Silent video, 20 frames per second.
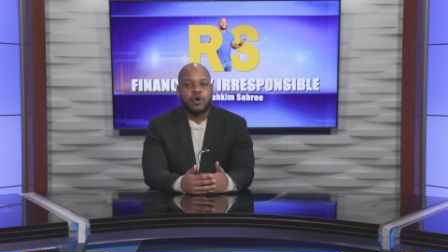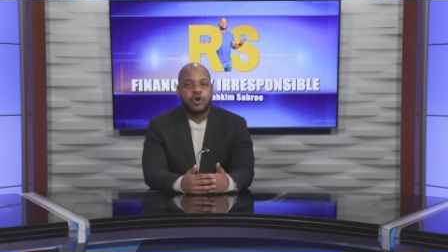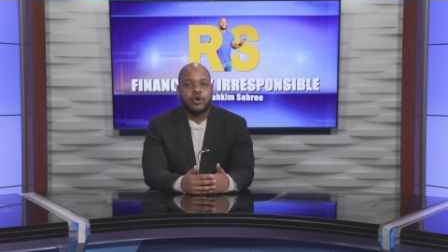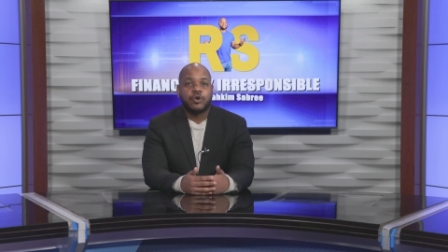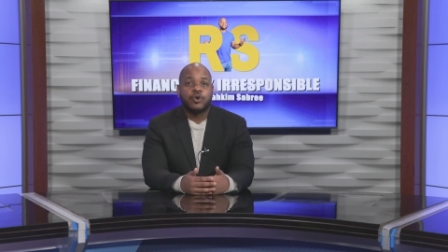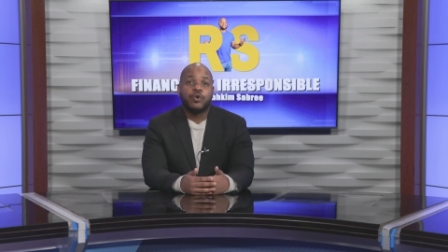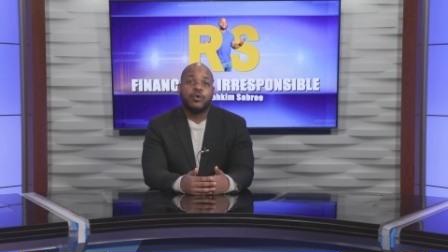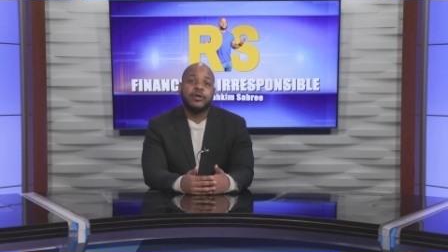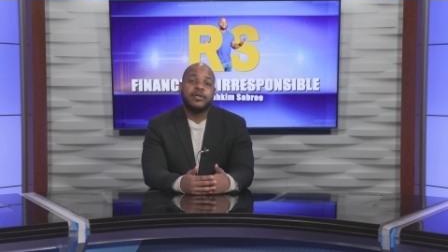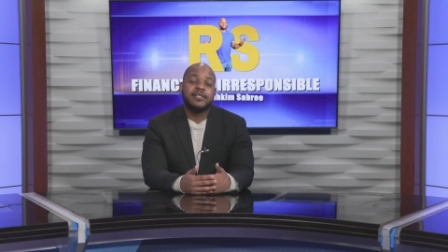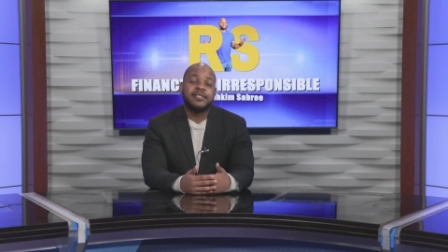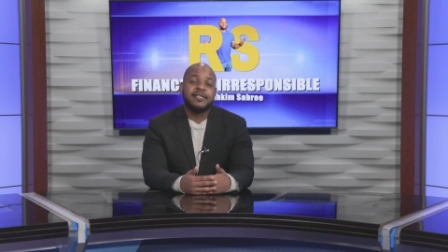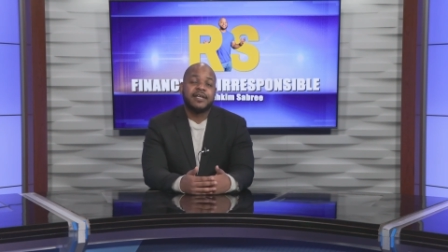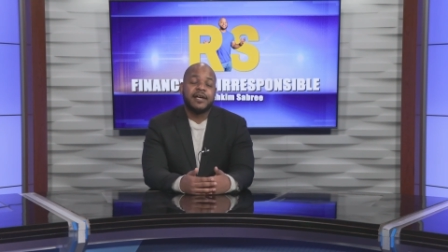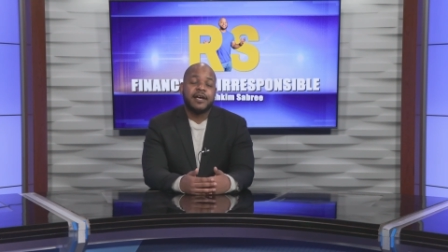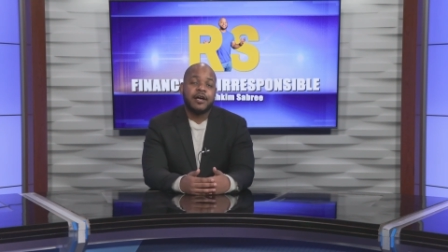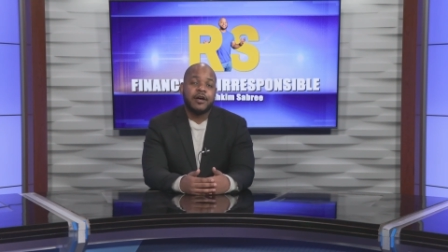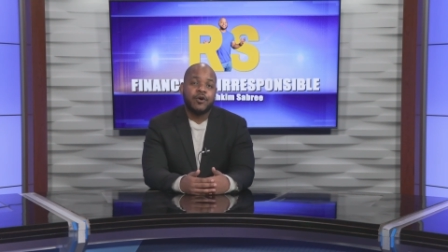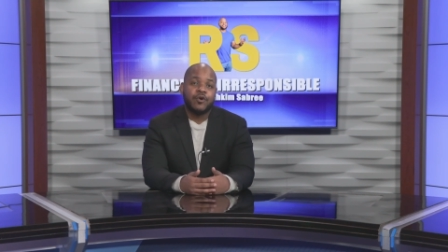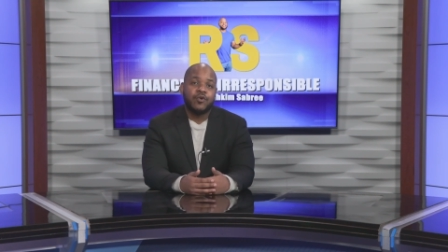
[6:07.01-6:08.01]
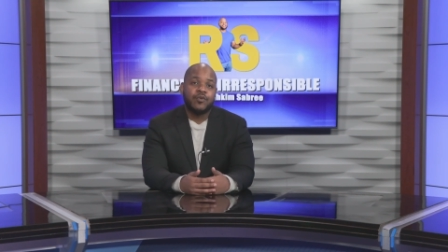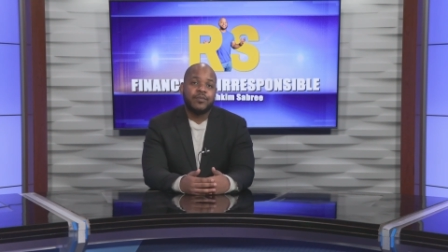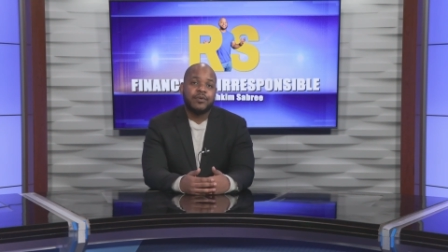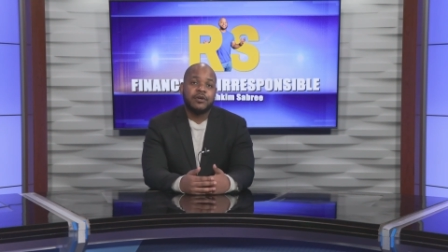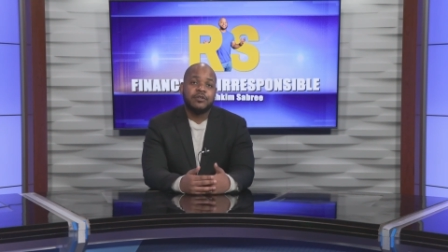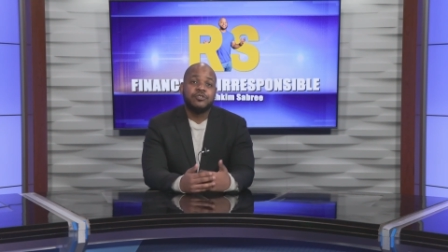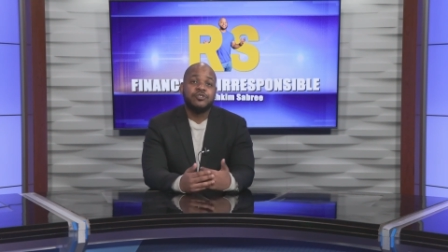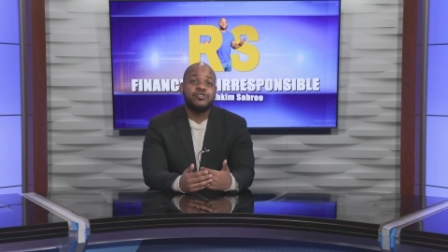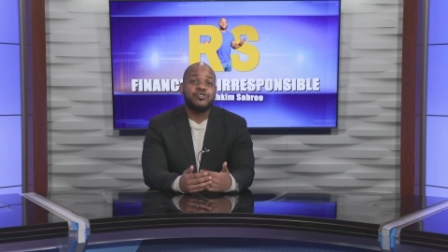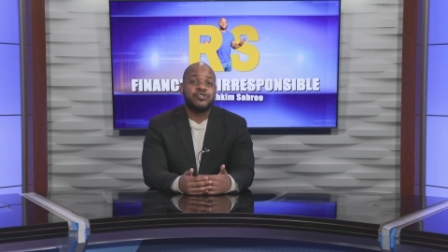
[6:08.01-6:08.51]
are going to help
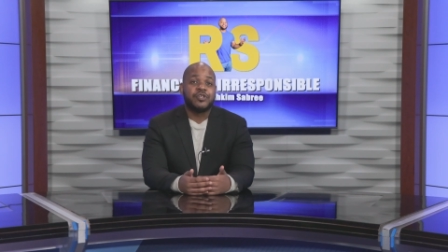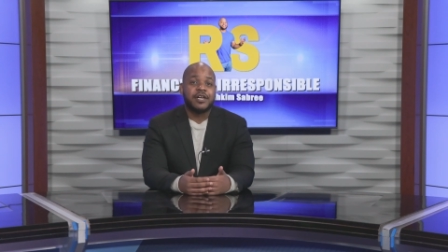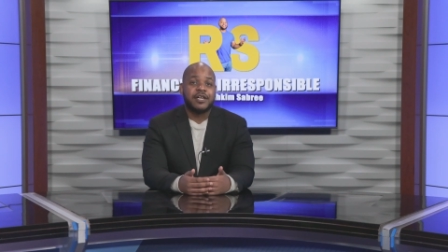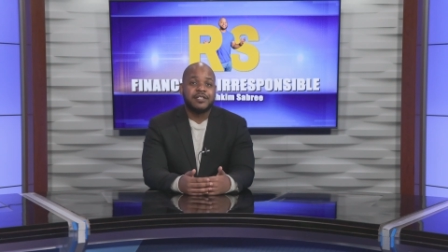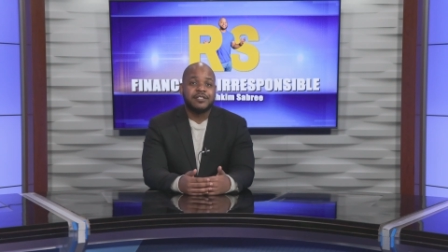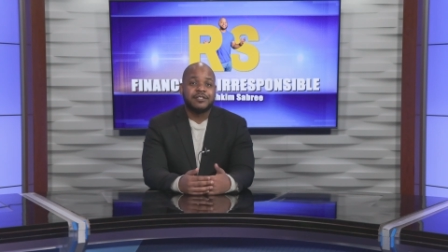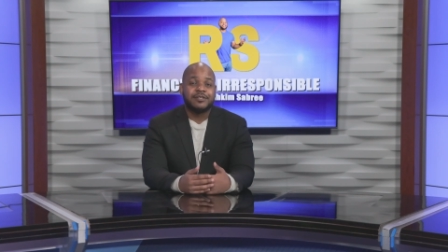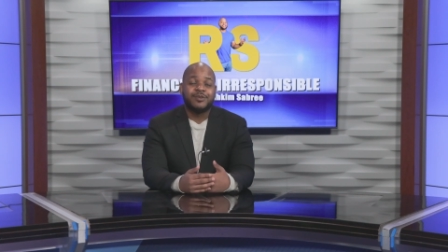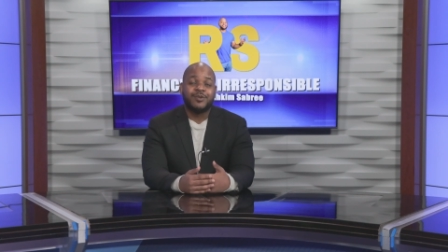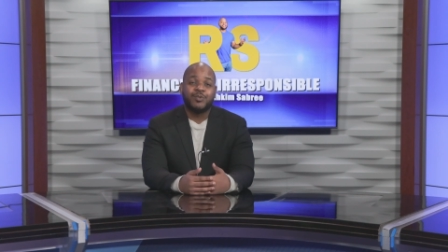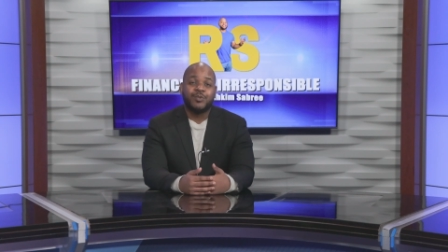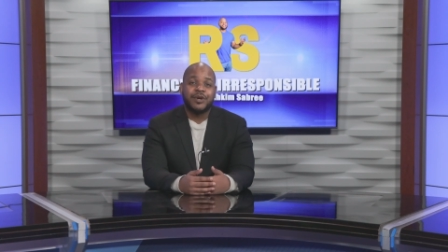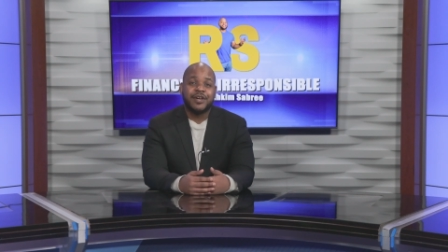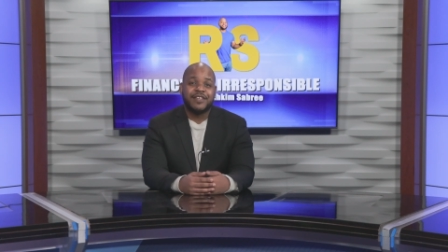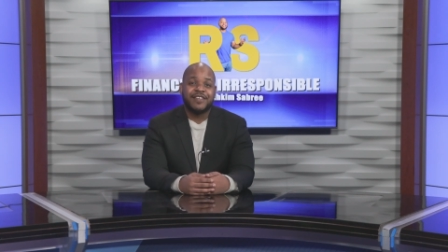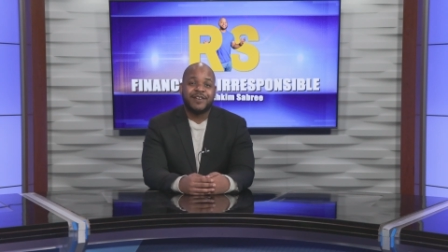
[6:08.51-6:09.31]
address the way